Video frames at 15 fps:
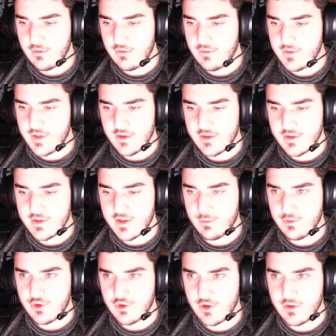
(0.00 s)
We've seen the
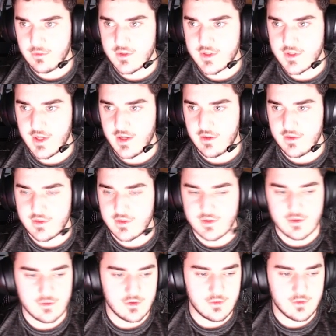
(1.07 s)
same trend with Stanley's,
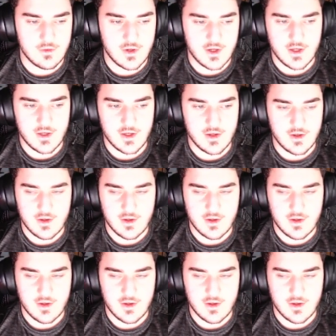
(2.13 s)
don't know why.